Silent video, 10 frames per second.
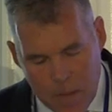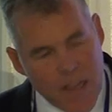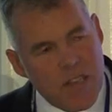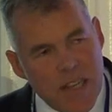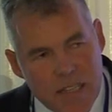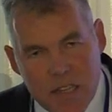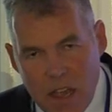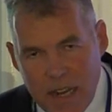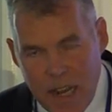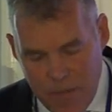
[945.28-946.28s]
Now, since
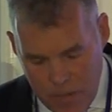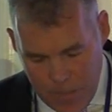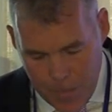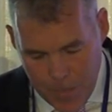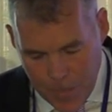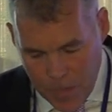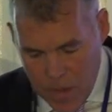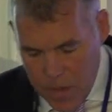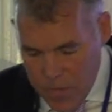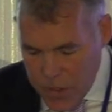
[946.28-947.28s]
nine eleven,
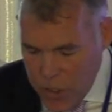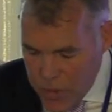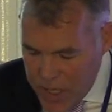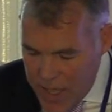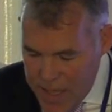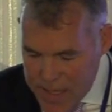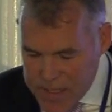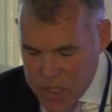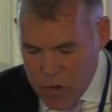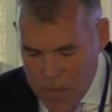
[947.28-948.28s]
the U K has
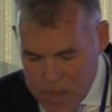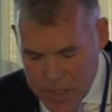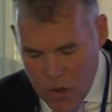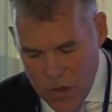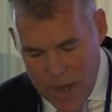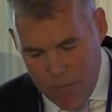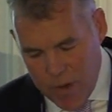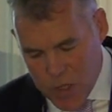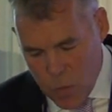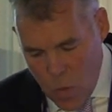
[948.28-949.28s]
disrupted, on
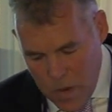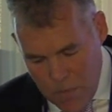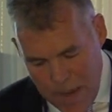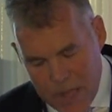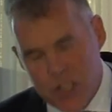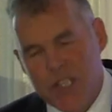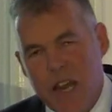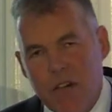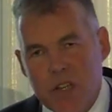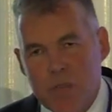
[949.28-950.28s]
average, one major
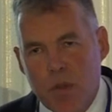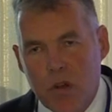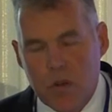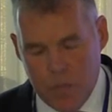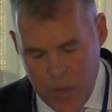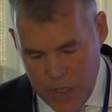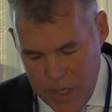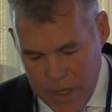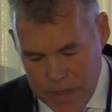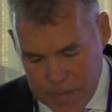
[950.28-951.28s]
terrorist plot per
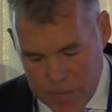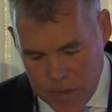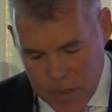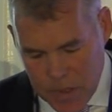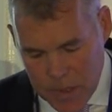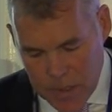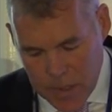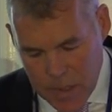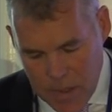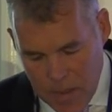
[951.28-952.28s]
year.
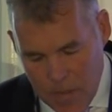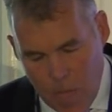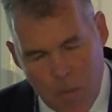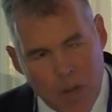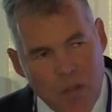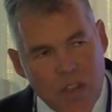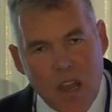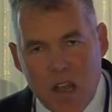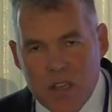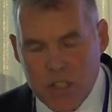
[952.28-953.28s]
But over the
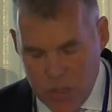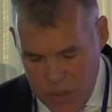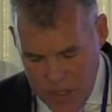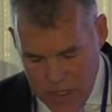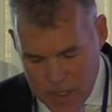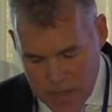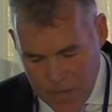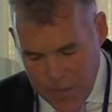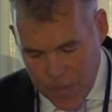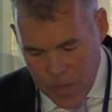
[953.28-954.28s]
last two years,
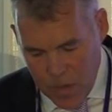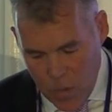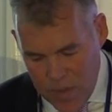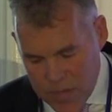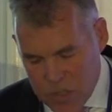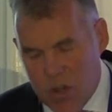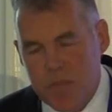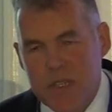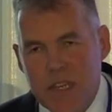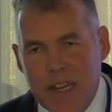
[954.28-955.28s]
we have
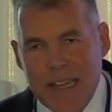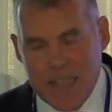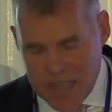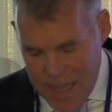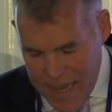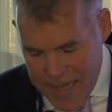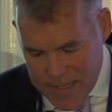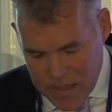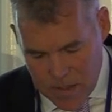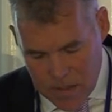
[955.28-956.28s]
disrupted at least
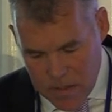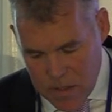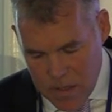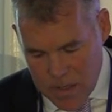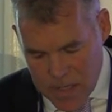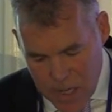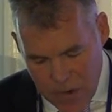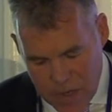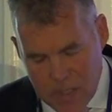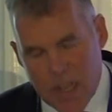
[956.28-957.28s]
eight
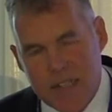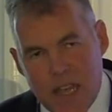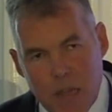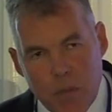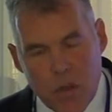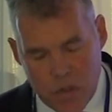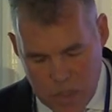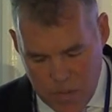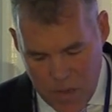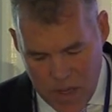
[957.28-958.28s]
serious attack
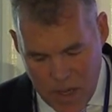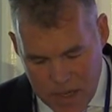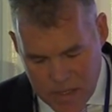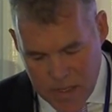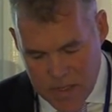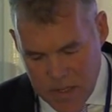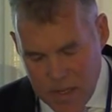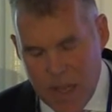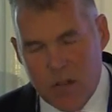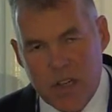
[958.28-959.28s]
plots by ISIS
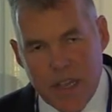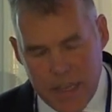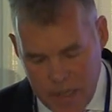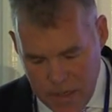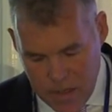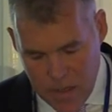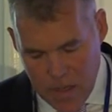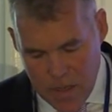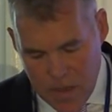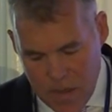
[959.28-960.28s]
and al-Qaeda,
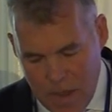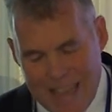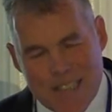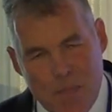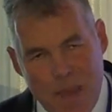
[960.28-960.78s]
as